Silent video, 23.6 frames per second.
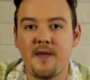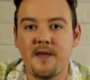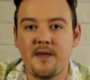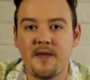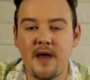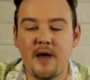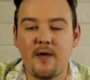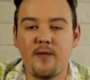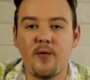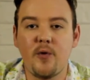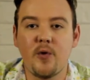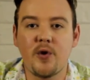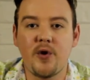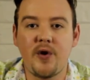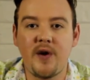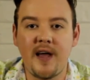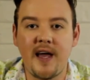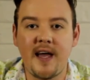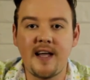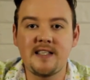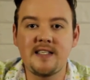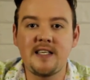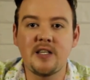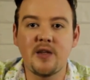therefore
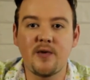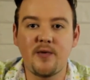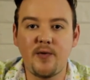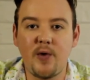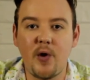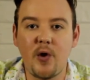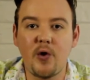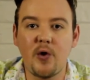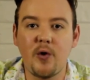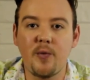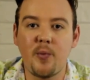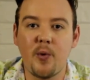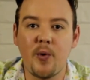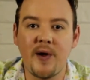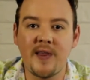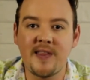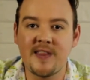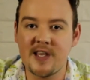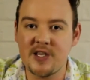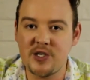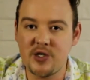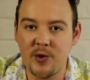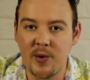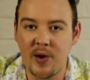creating the focal
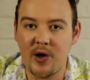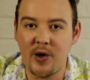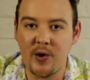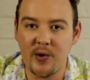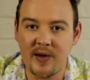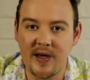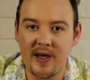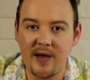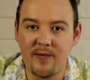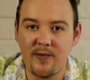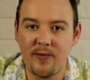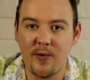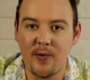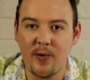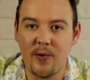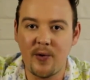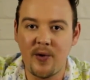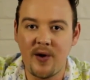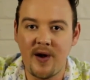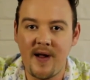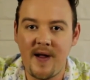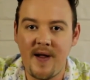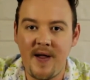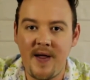point that you are looking
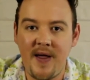for.